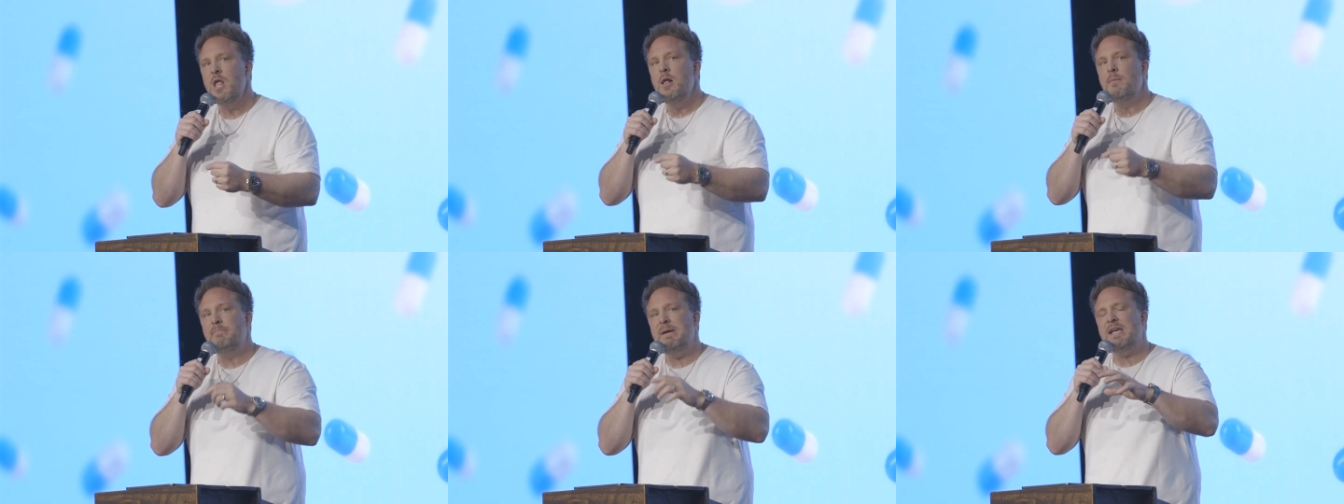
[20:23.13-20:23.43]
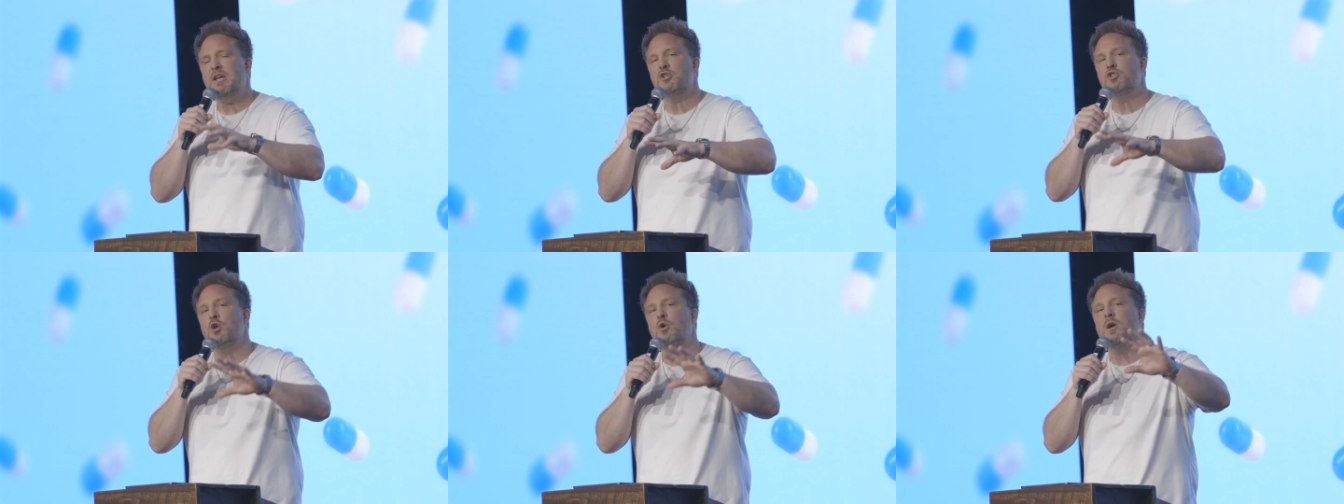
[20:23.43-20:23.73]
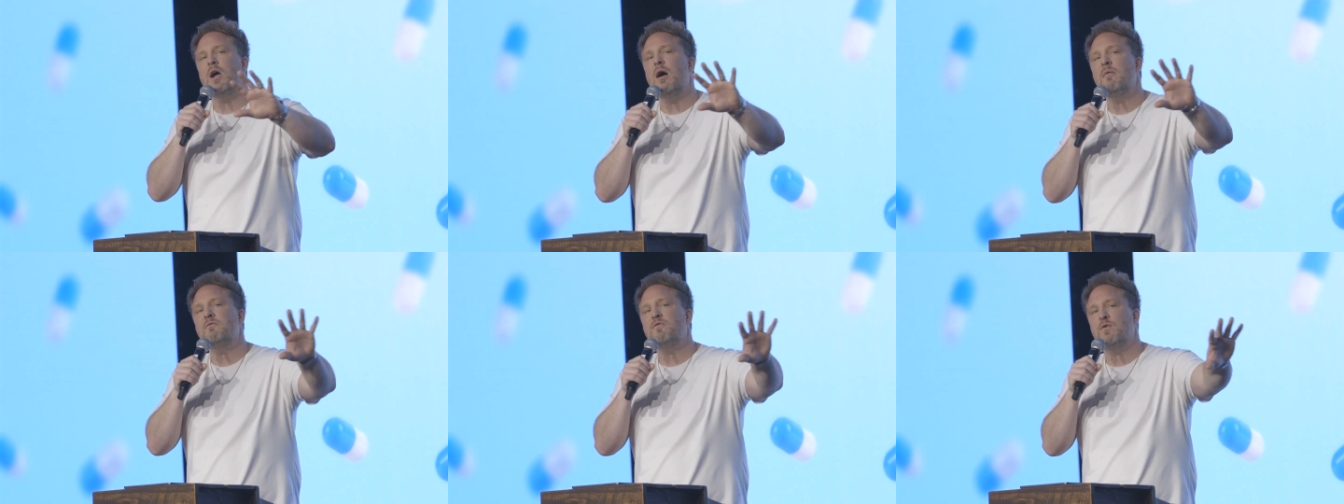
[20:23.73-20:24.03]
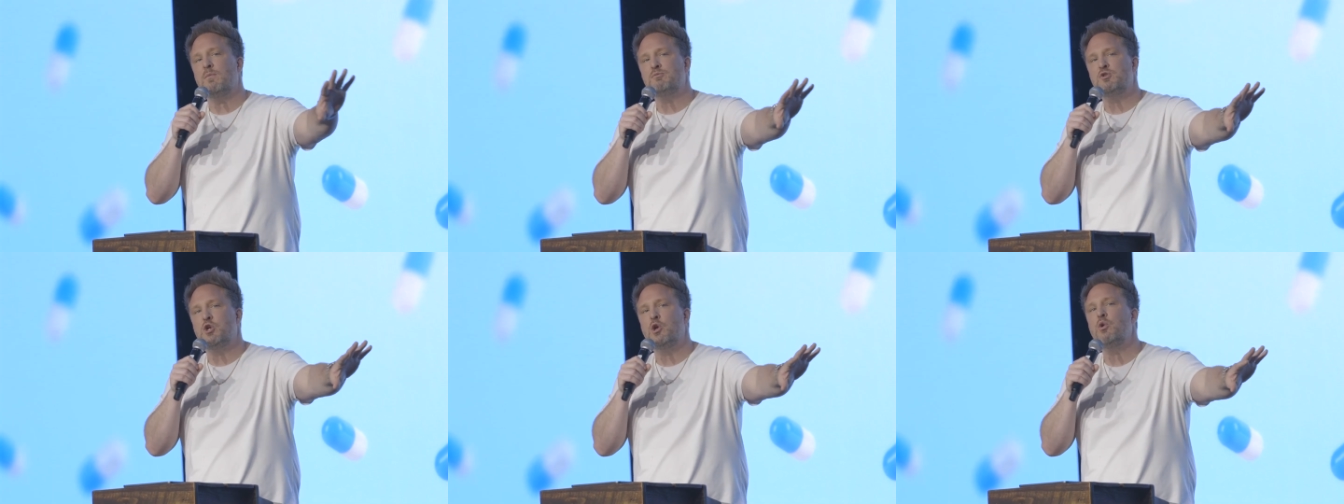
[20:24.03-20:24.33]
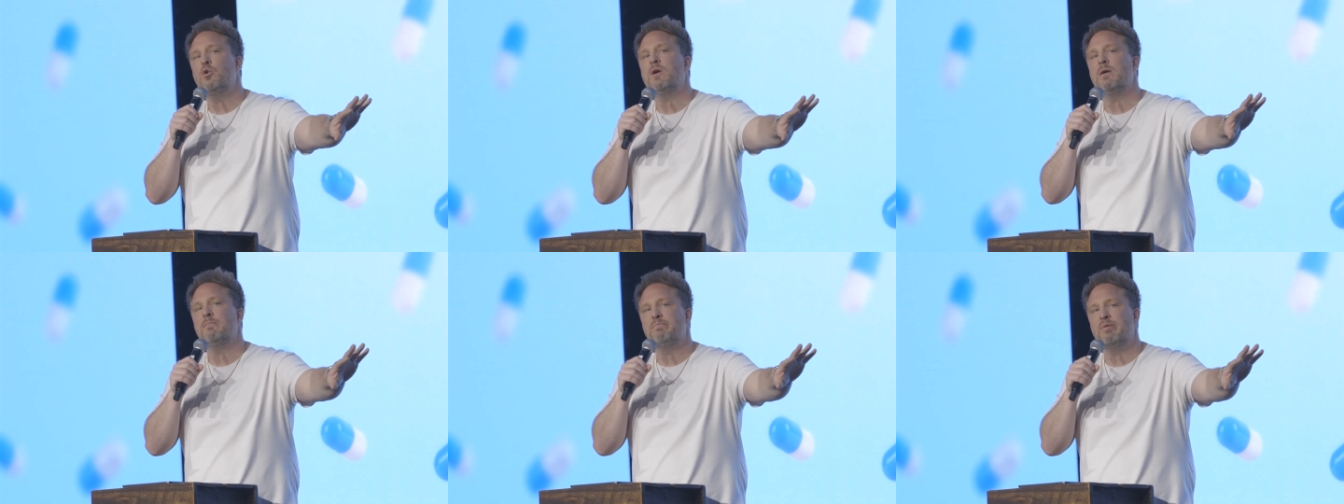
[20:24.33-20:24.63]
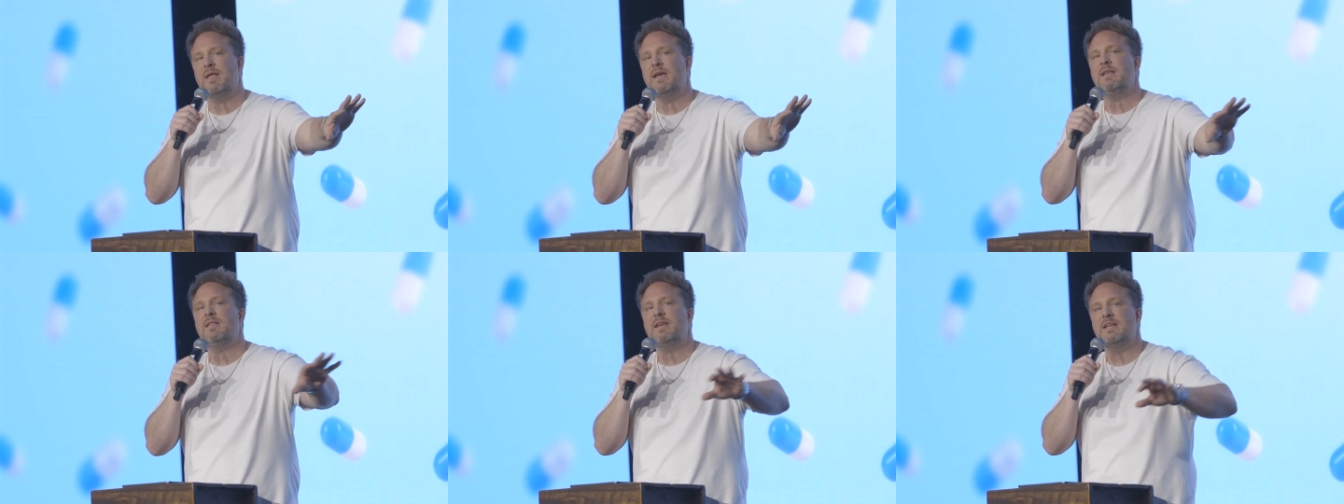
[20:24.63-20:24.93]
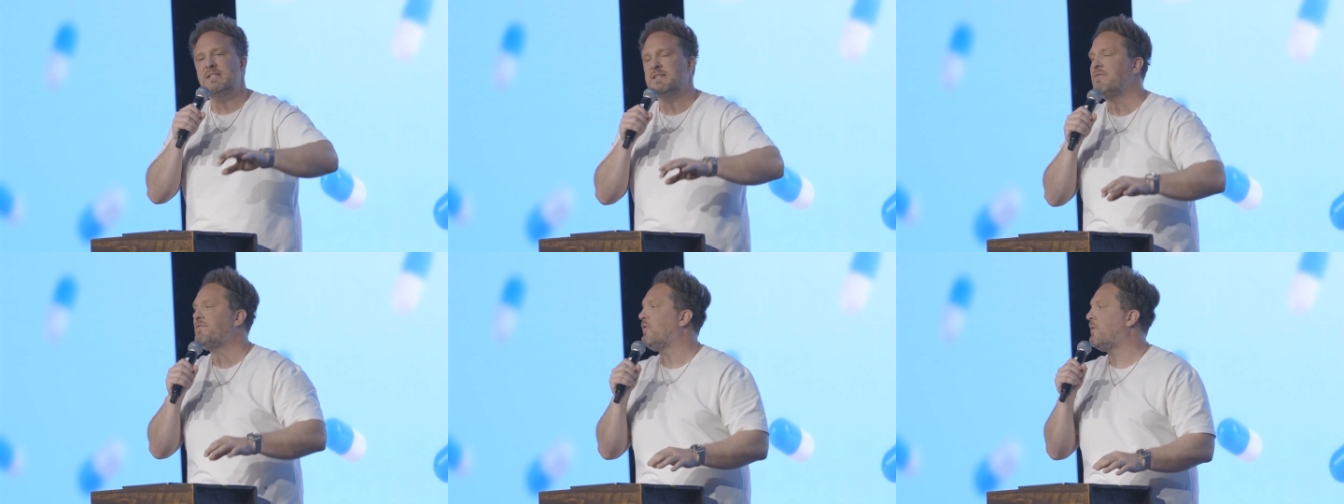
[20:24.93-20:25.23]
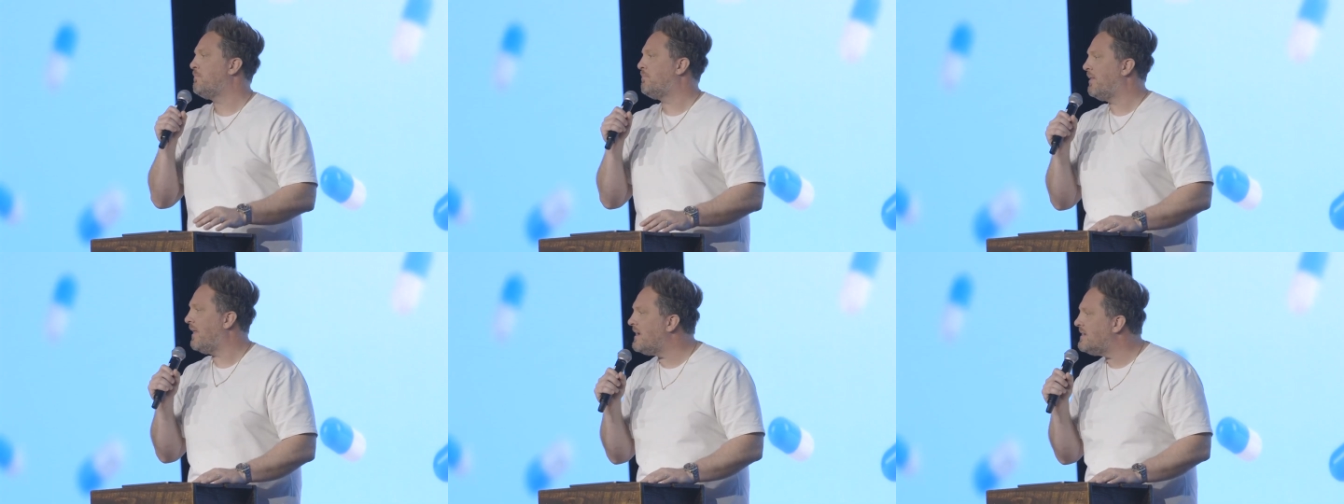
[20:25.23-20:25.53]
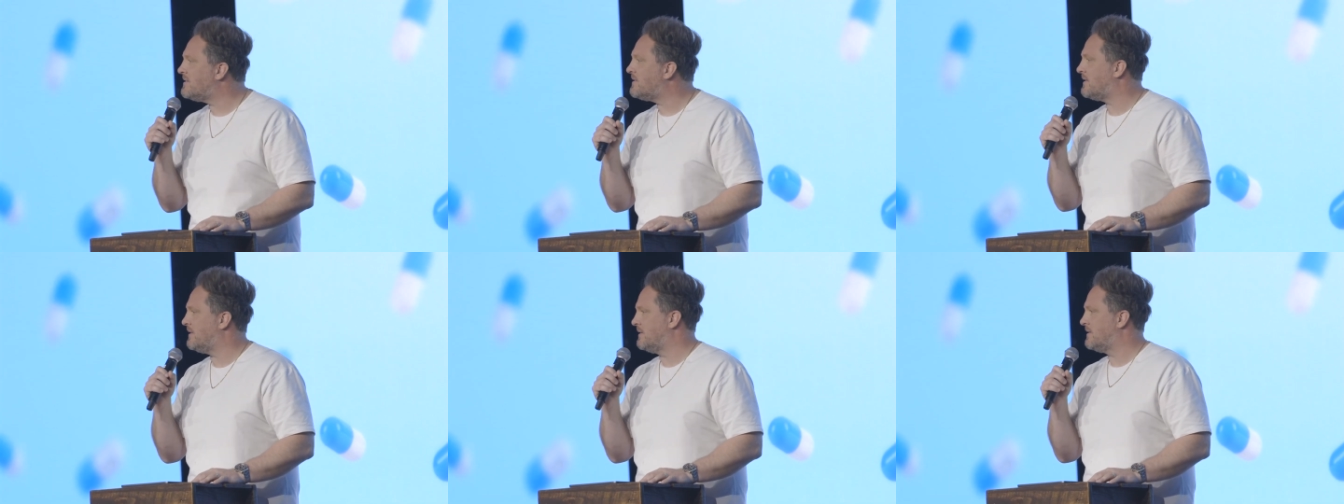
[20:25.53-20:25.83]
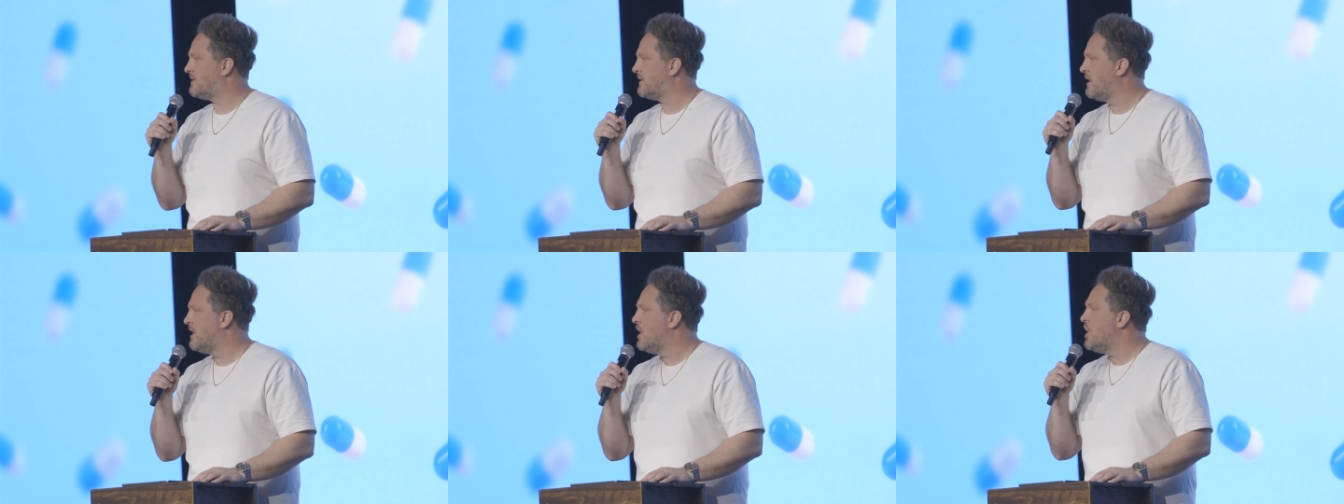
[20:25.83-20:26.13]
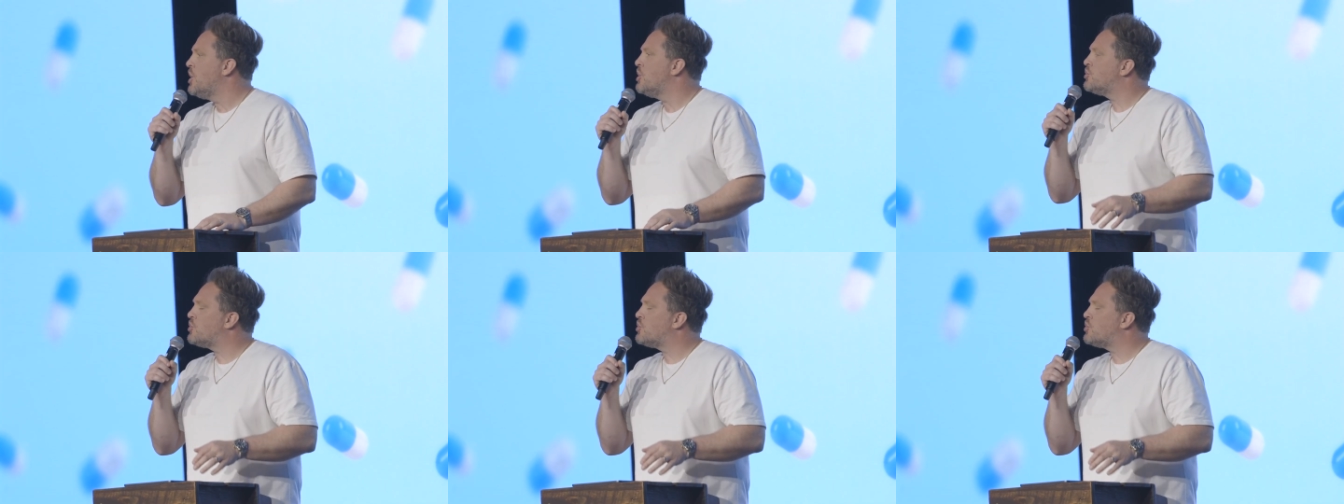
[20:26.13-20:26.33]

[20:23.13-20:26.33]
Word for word: because you come from two completely different places. So